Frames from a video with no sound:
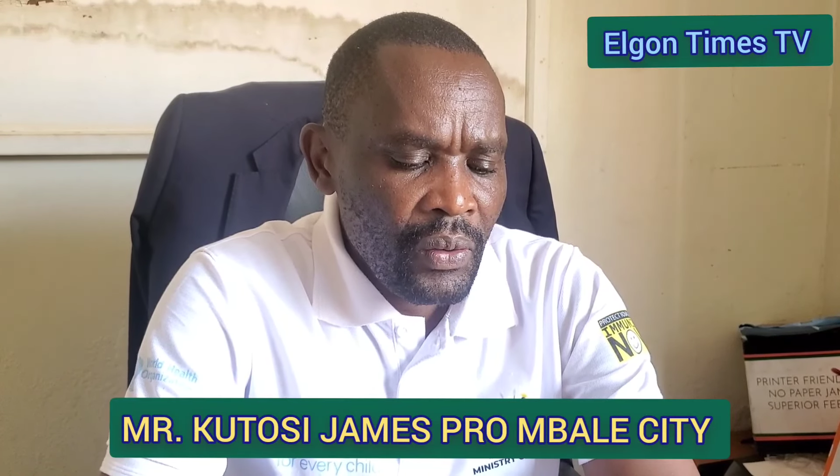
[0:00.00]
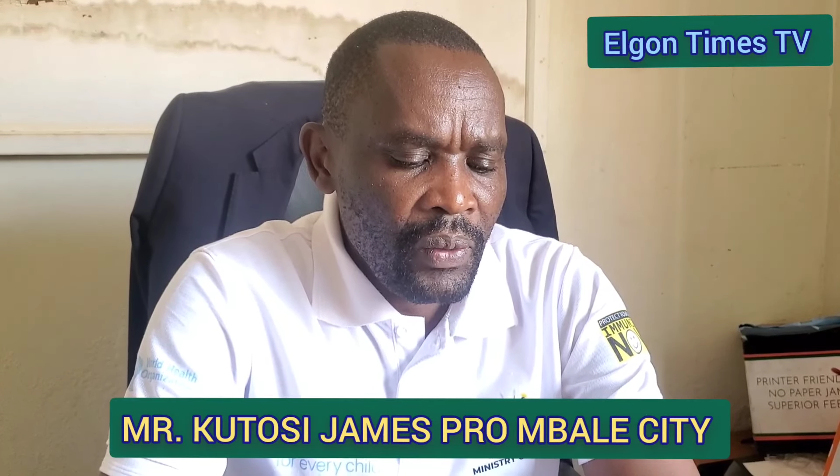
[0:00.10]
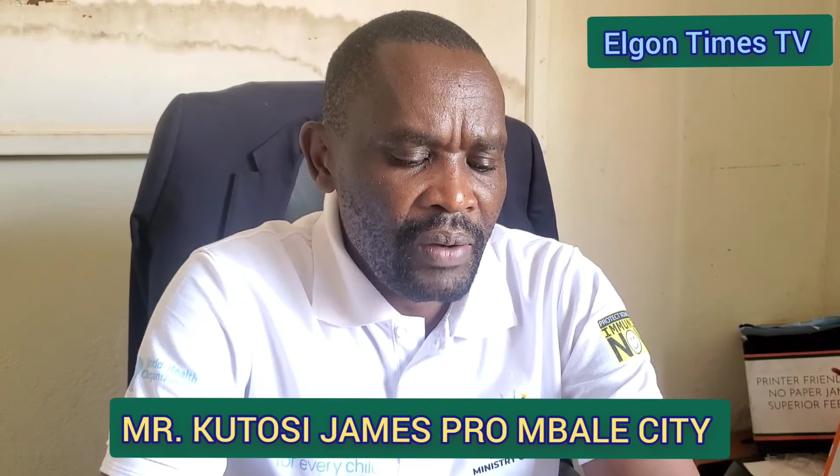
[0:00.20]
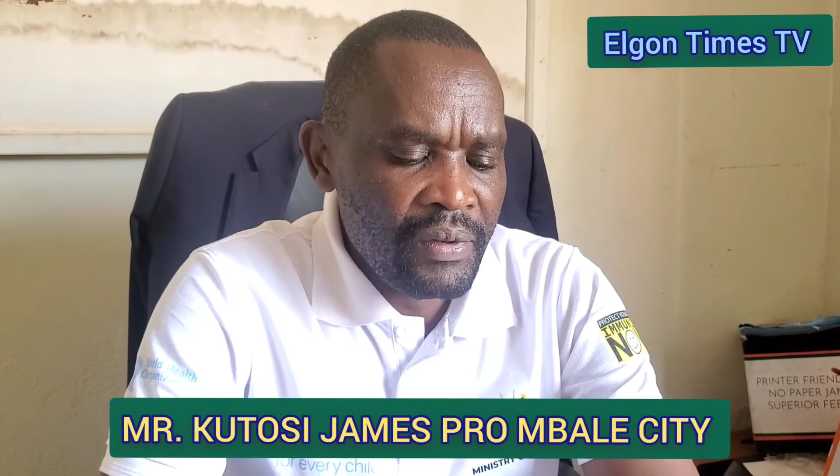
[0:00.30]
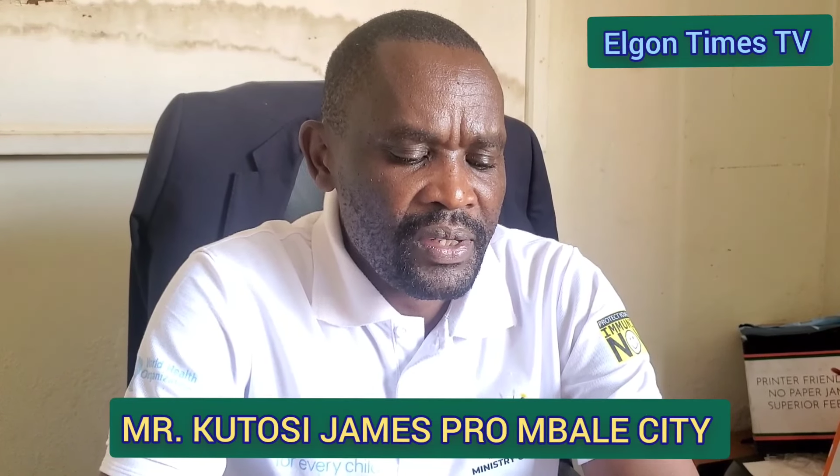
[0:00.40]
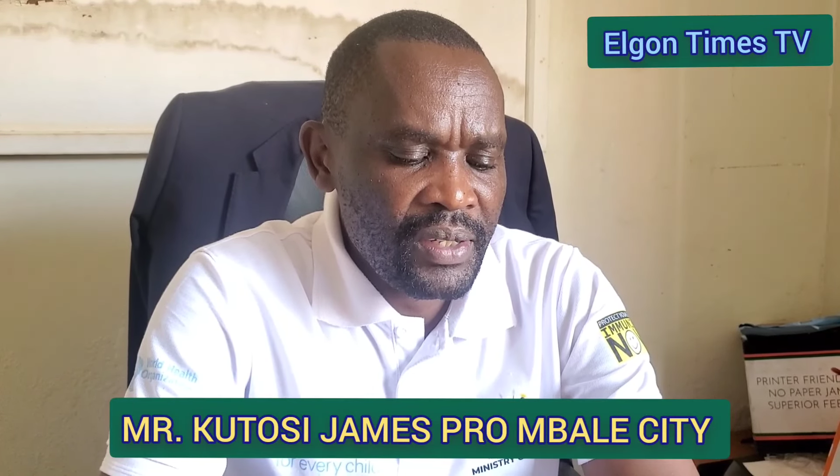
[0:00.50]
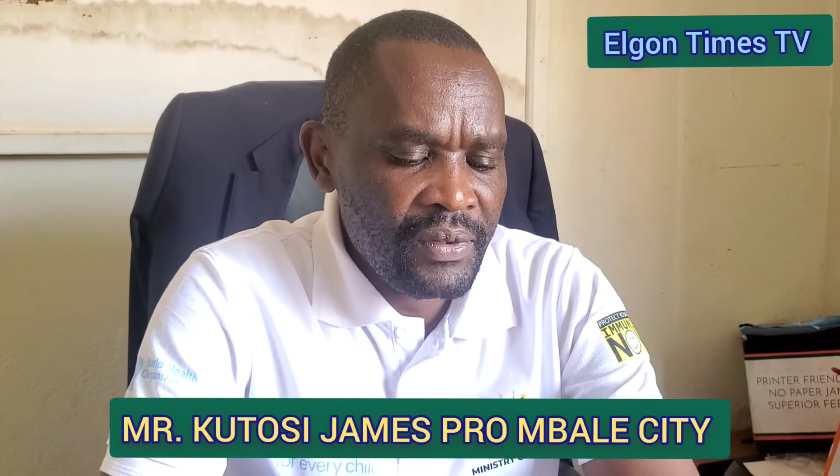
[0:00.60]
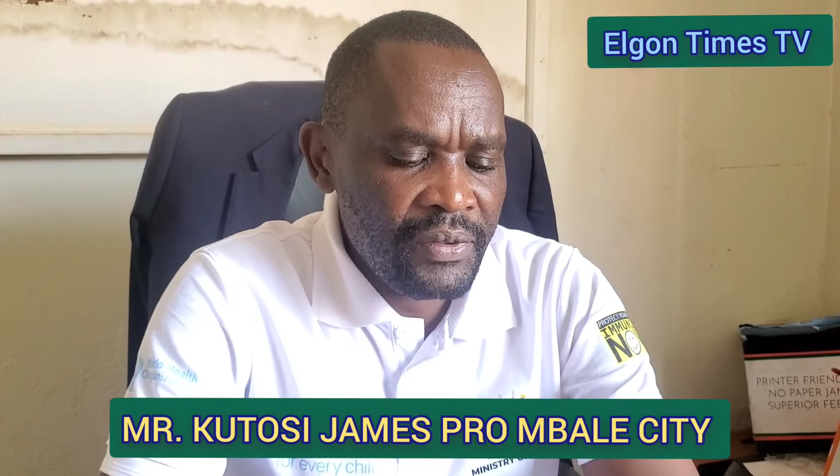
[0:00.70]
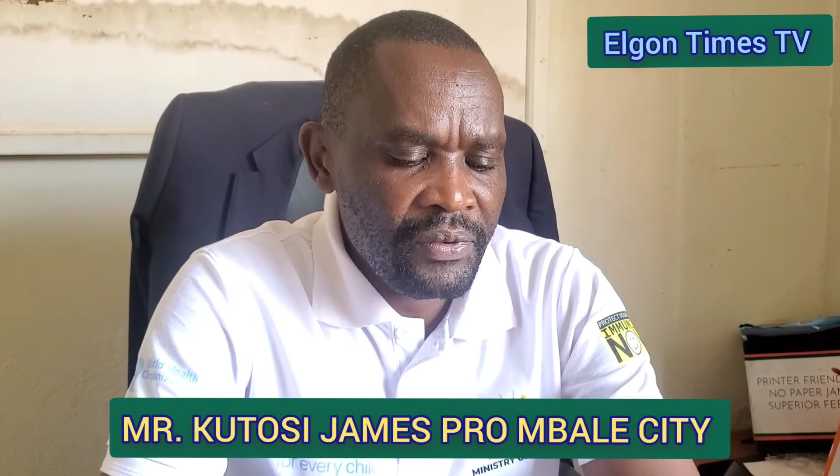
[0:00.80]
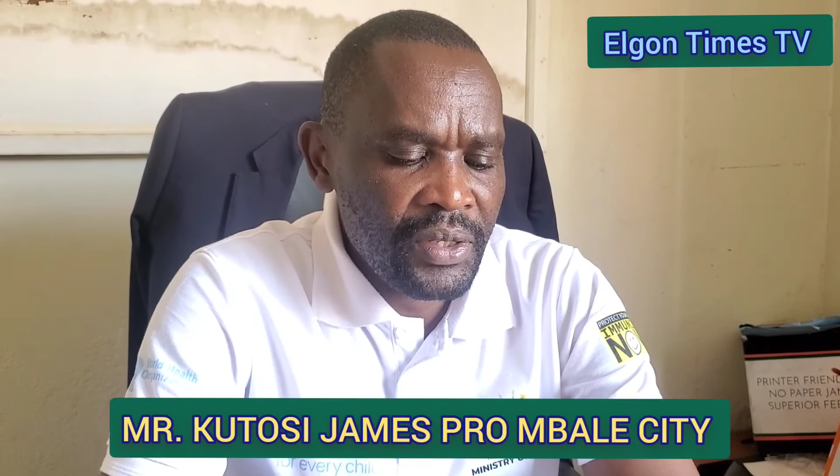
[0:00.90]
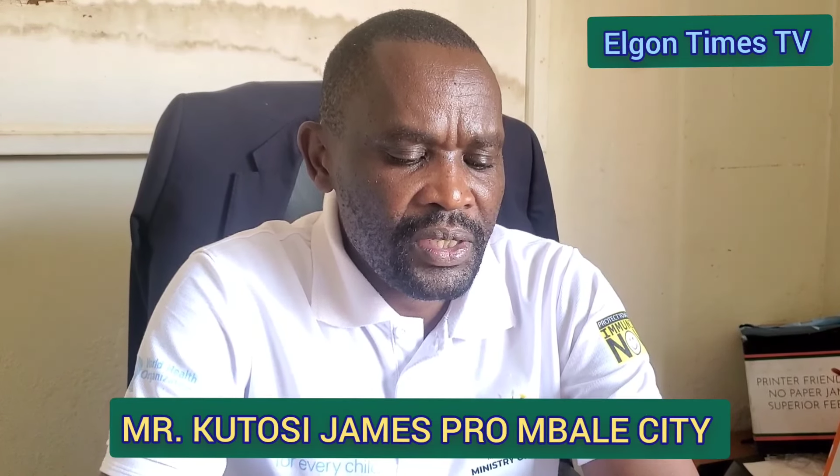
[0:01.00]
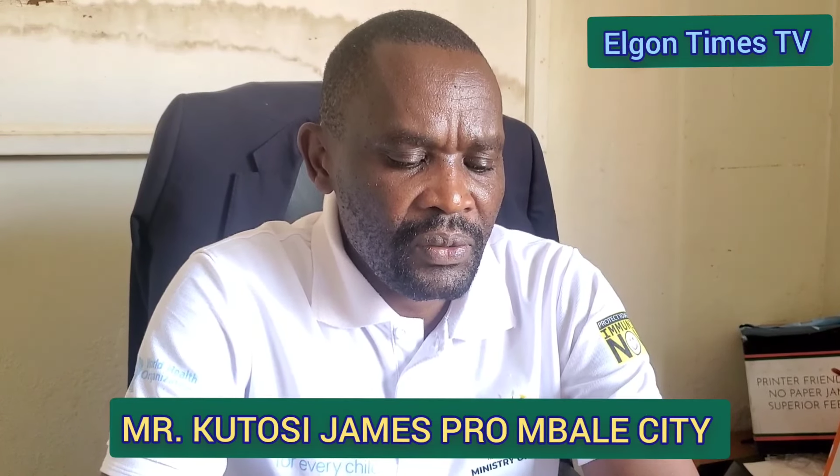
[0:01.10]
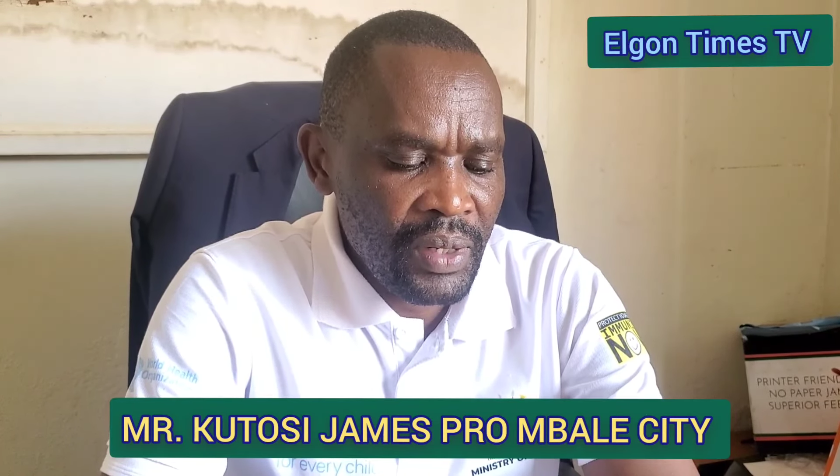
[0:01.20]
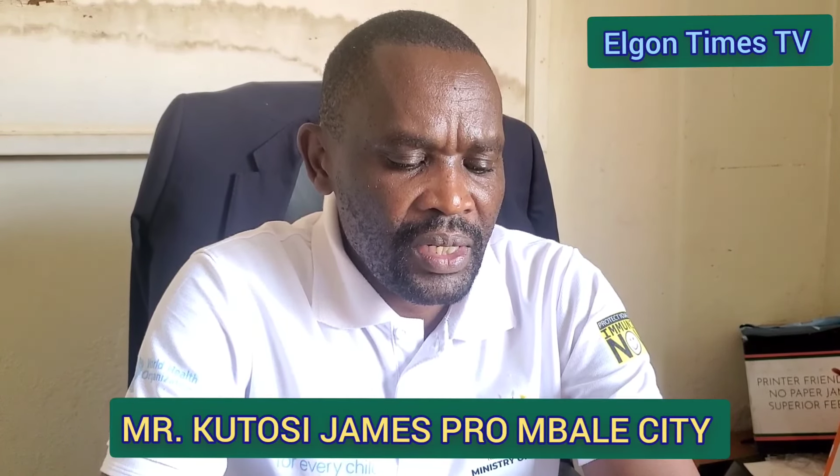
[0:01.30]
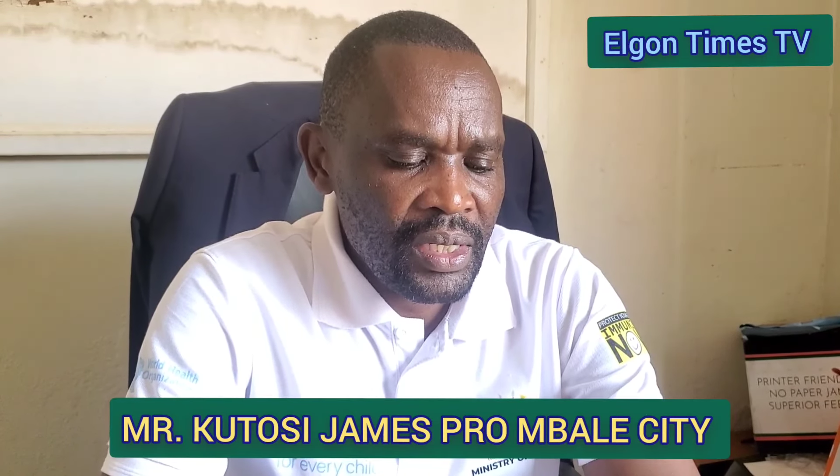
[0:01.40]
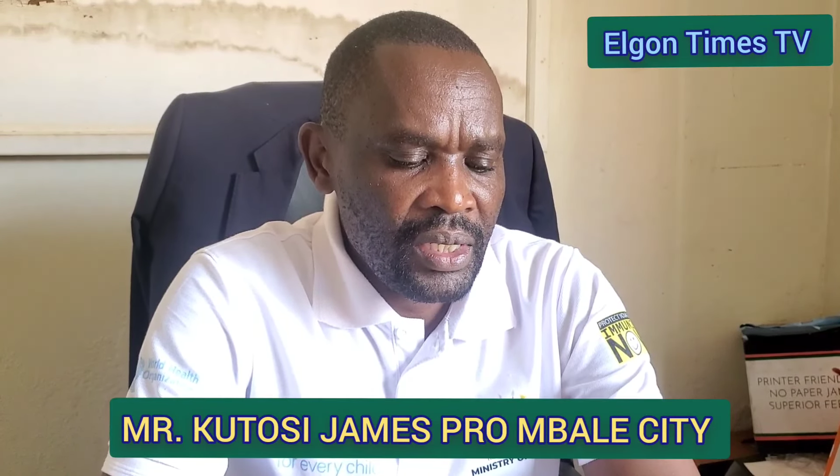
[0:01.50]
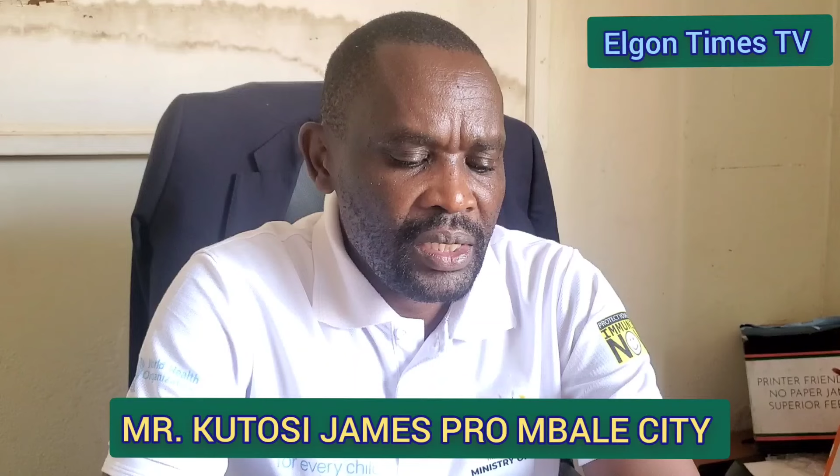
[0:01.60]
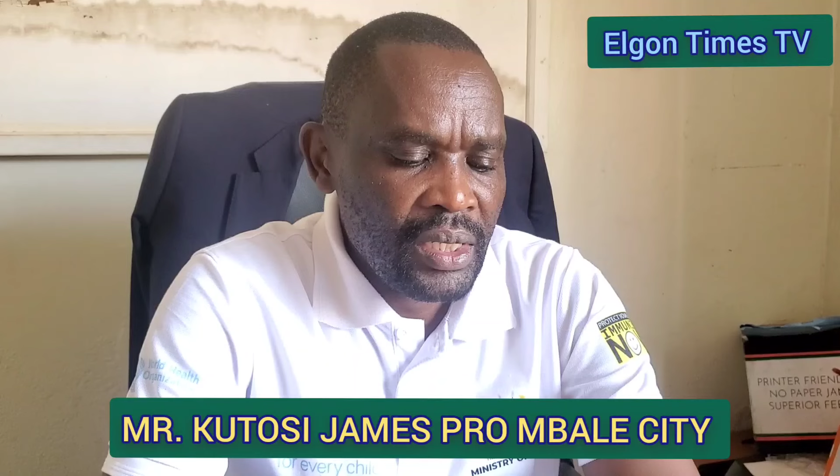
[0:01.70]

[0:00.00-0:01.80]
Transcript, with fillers: We have received 41